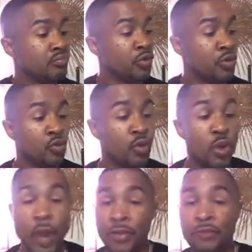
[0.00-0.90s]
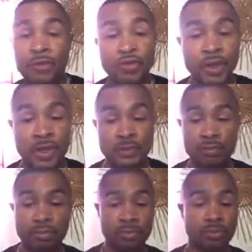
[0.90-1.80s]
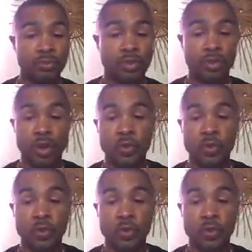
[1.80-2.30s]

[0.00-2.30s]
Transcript: we don't have to retreat. A